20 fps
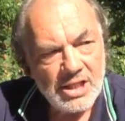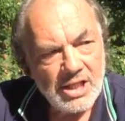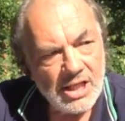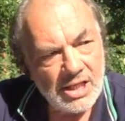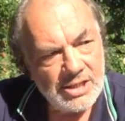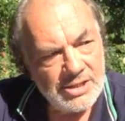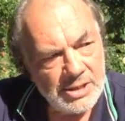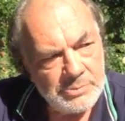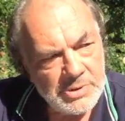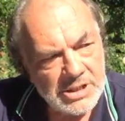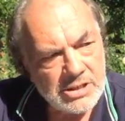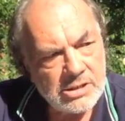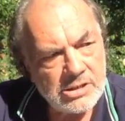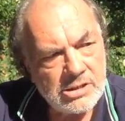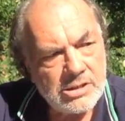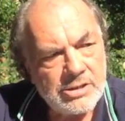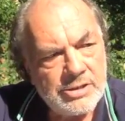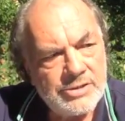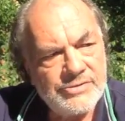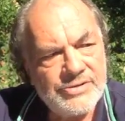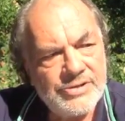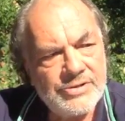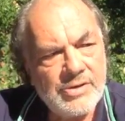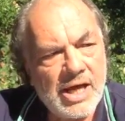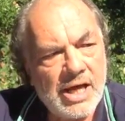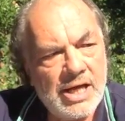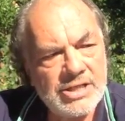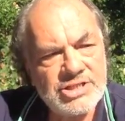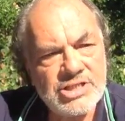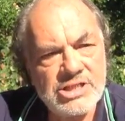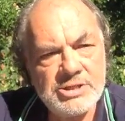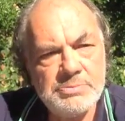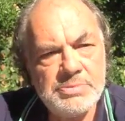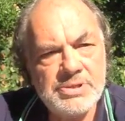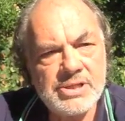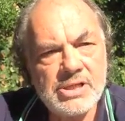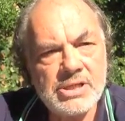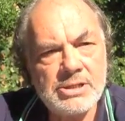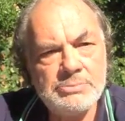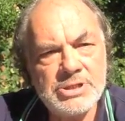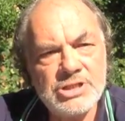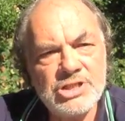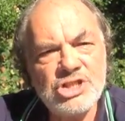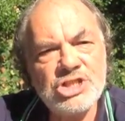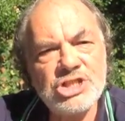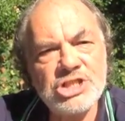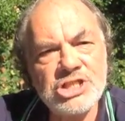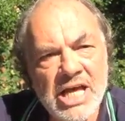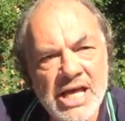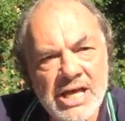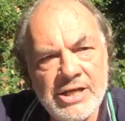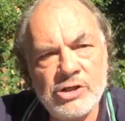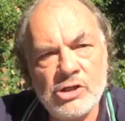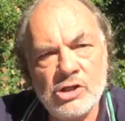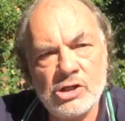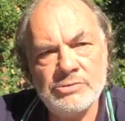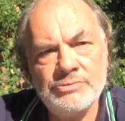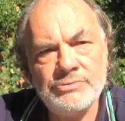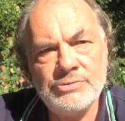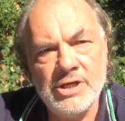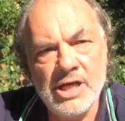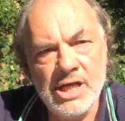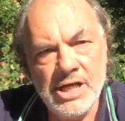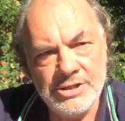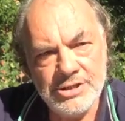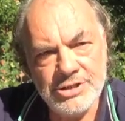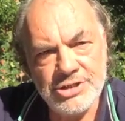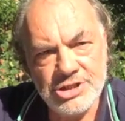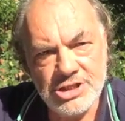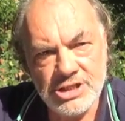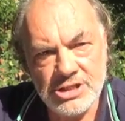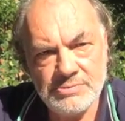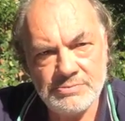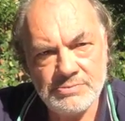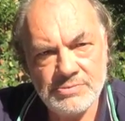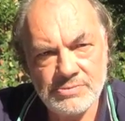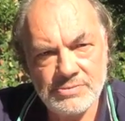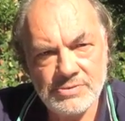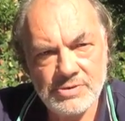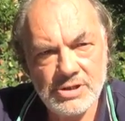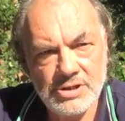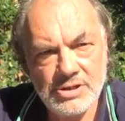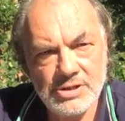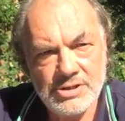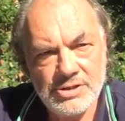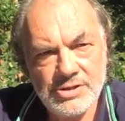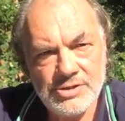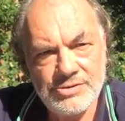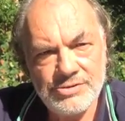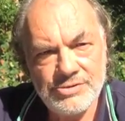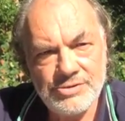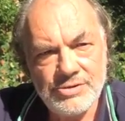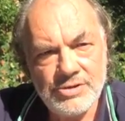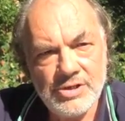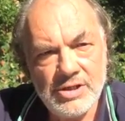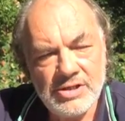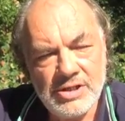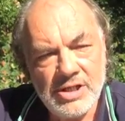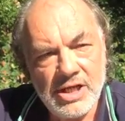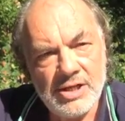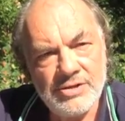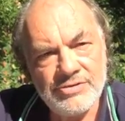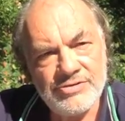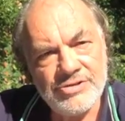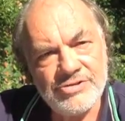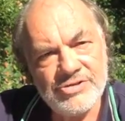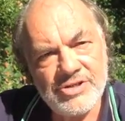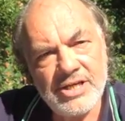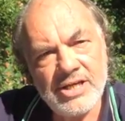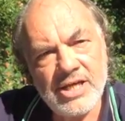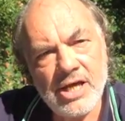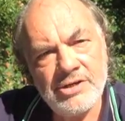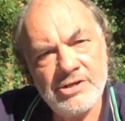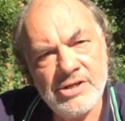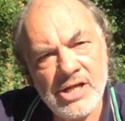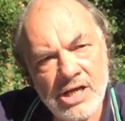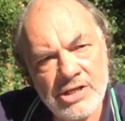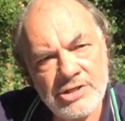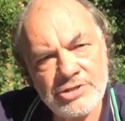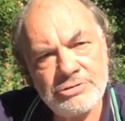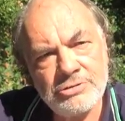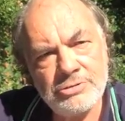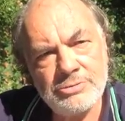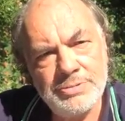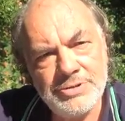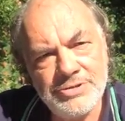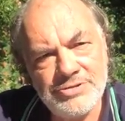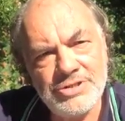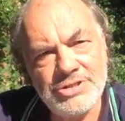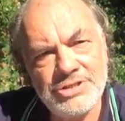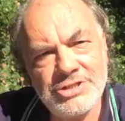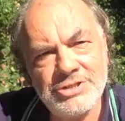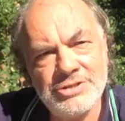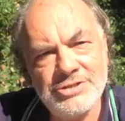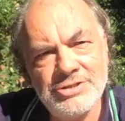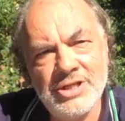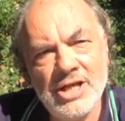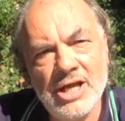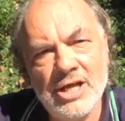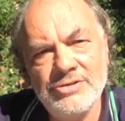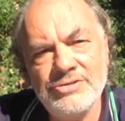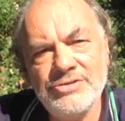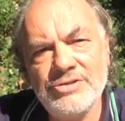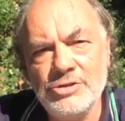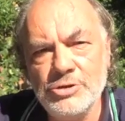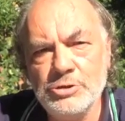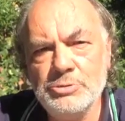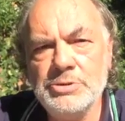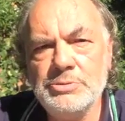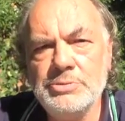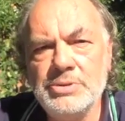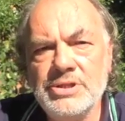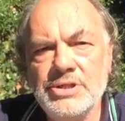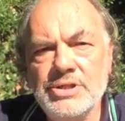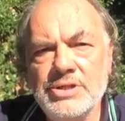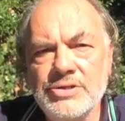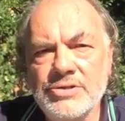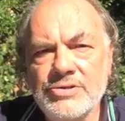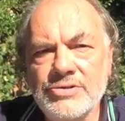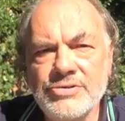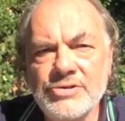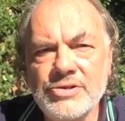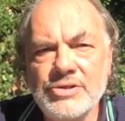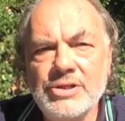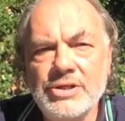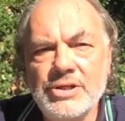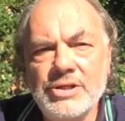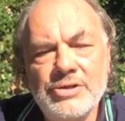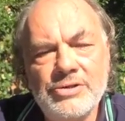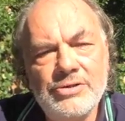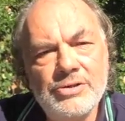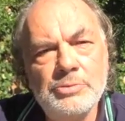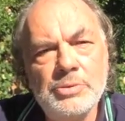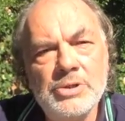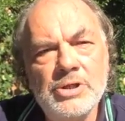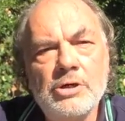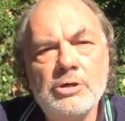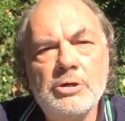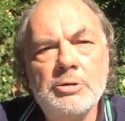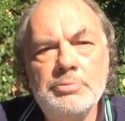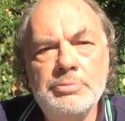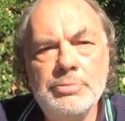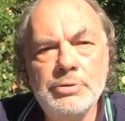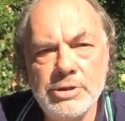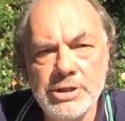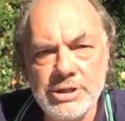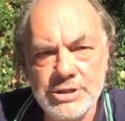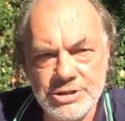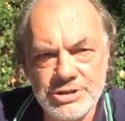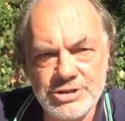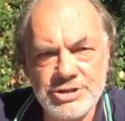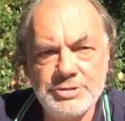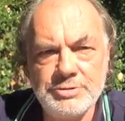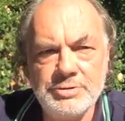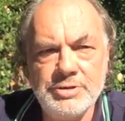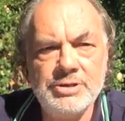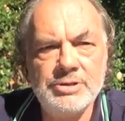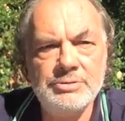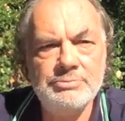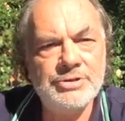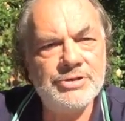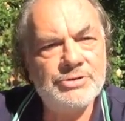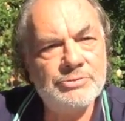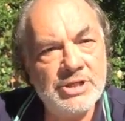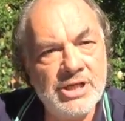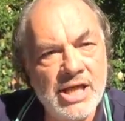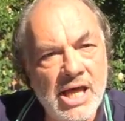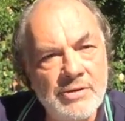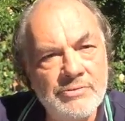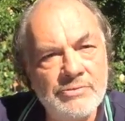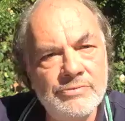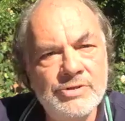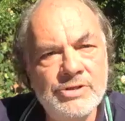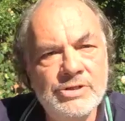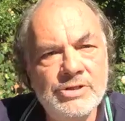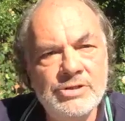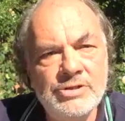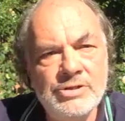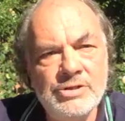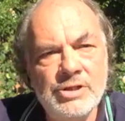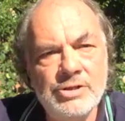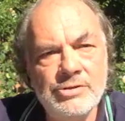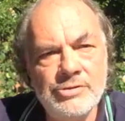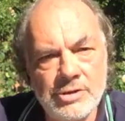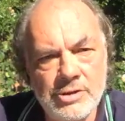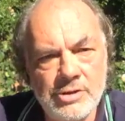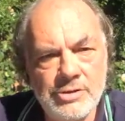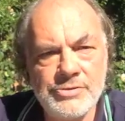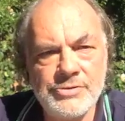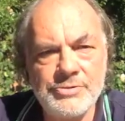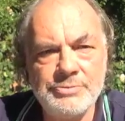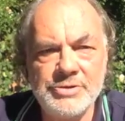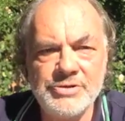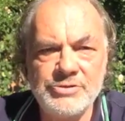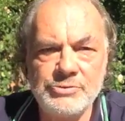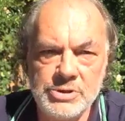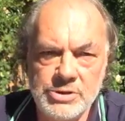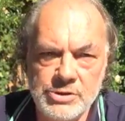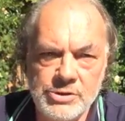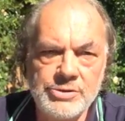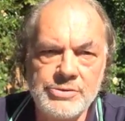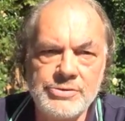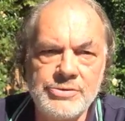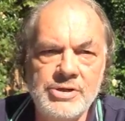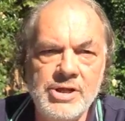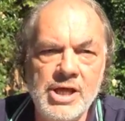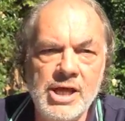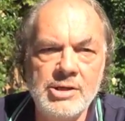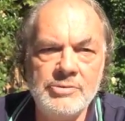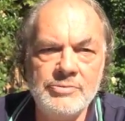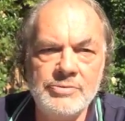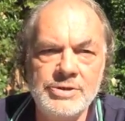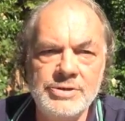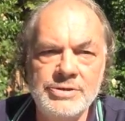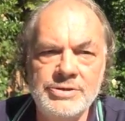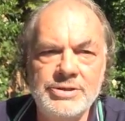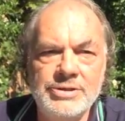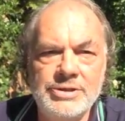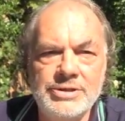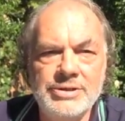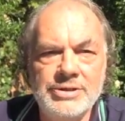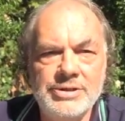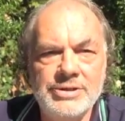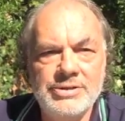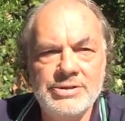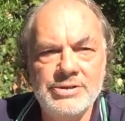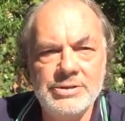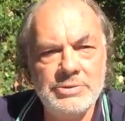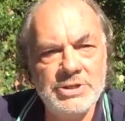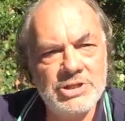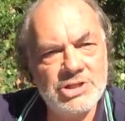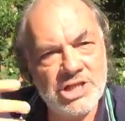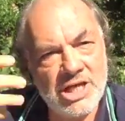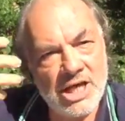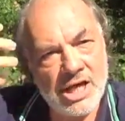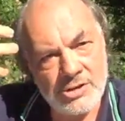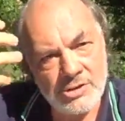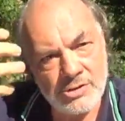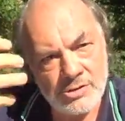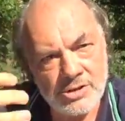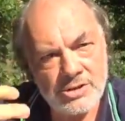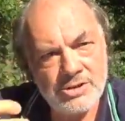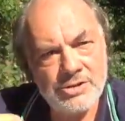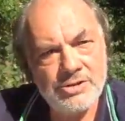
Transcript: And then we can learn to actually become a channel for energy, and to take our natural position as human beings, that we are a bridge between heaven and earth, between earth and heaven, that we channel